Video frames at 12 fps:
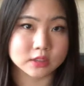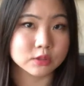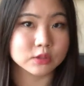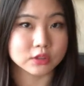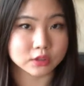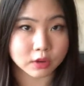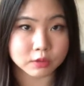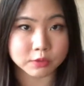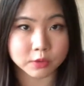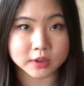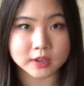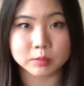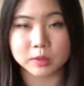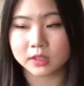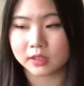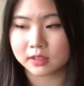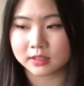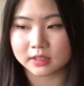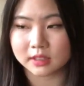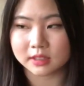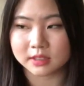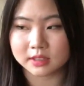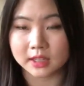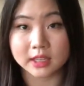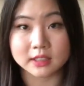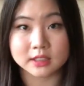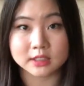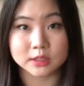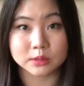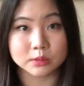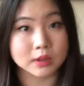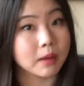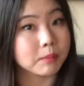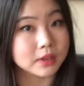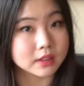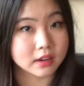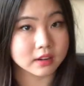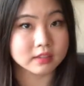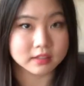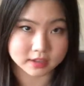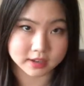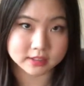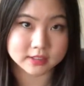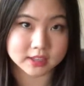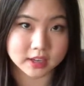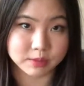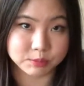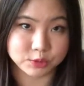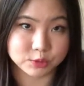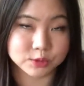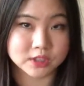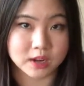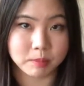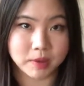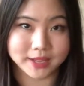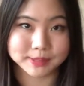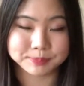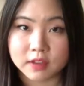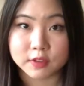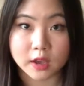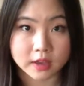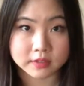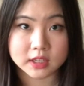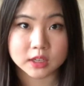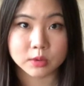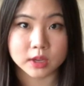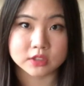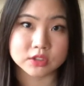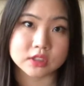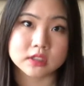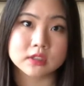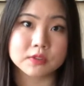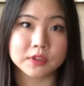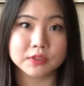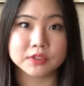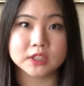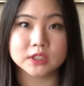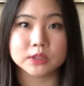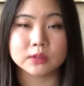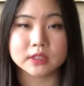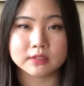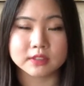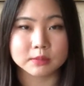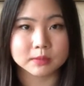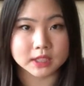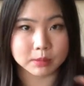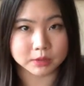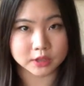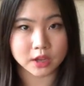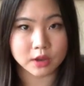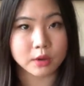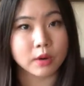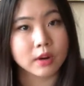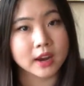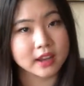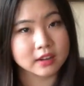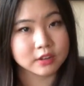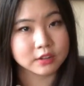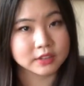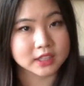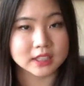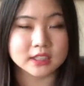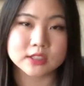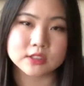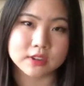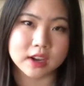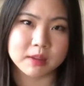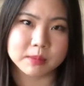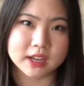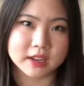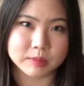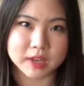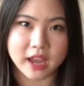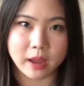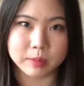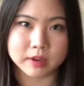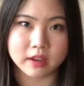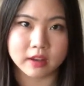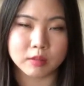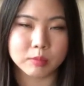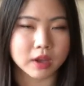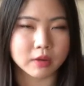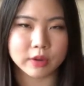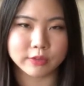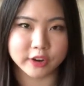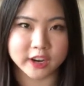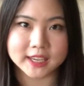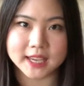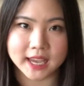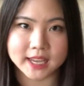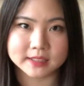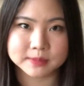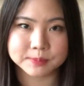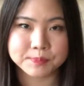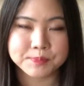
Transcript: then you should go for it because it's likely to not be there the next time you stop by. If you have any questions, feel free to leave them down below or head on over to Instagram and I'd be happy to help however I can.